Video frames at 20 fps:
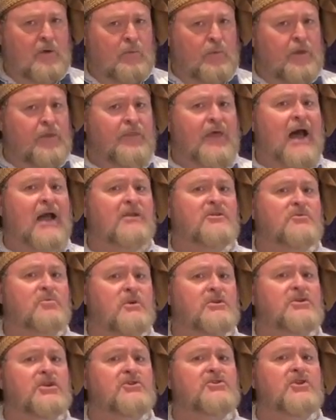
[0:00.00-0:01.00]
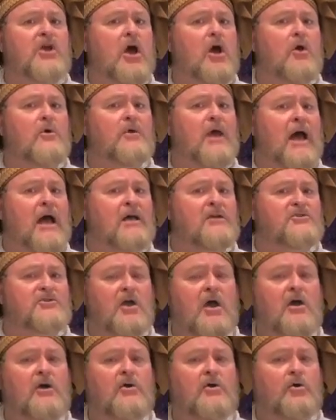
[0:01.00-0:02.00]
with that which is known
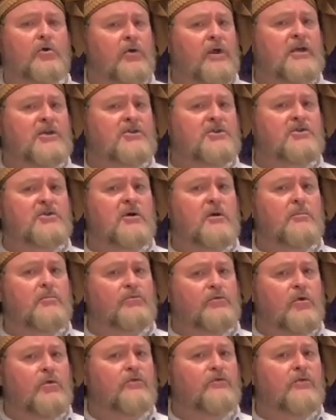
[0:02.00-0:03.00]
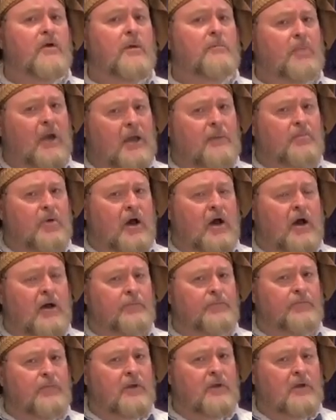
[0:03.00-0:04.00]
as greased proof
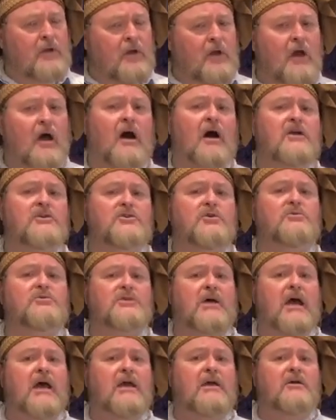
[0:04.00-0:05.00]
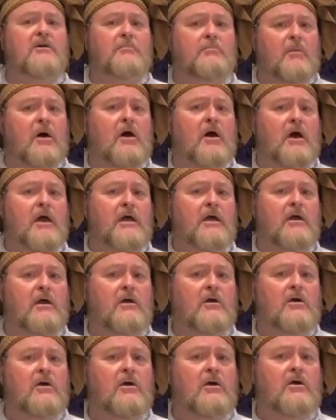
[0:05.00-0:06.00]
paper, I do take my
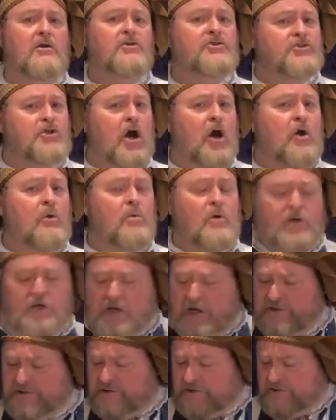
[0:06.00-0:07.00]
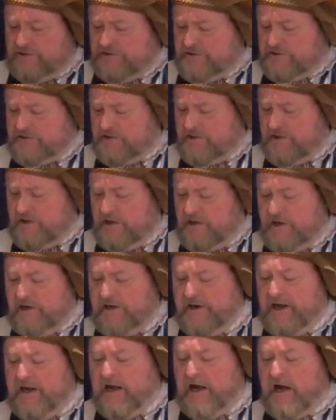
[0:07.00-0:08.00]
dough cutters.
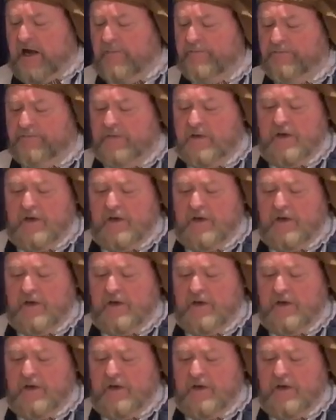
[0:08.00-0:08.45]
And here